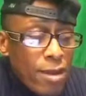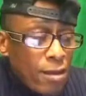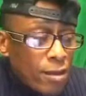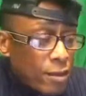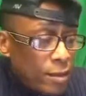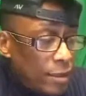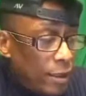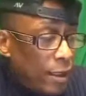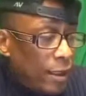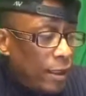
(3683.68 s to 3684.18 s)

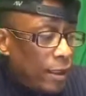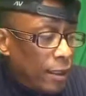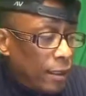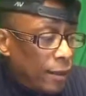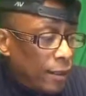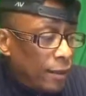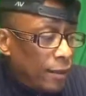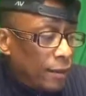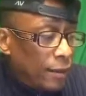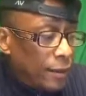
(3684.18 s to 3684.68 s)
Yeah.
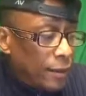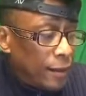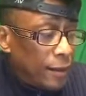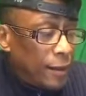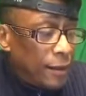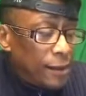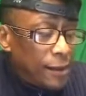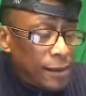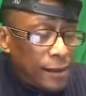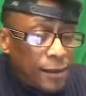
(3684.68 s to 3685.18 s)

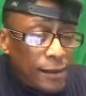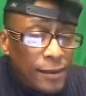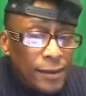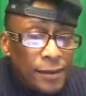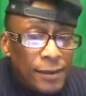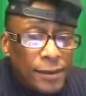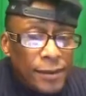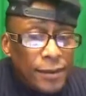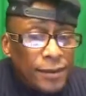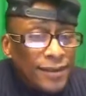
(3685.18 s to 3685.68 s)

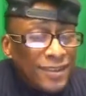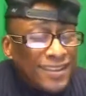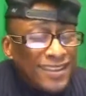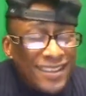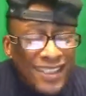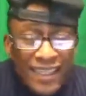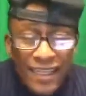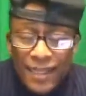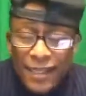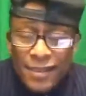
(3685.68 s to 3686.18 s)

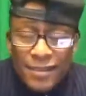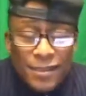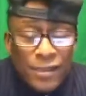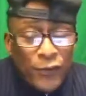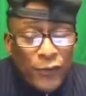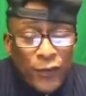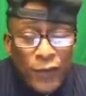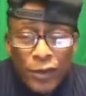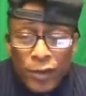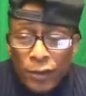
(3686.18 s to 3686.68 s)
Yeah, that's
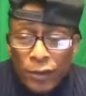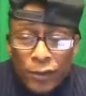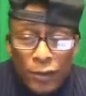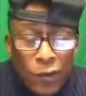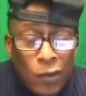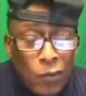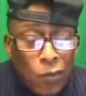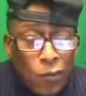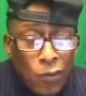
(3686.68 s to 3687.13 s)
difficult, though.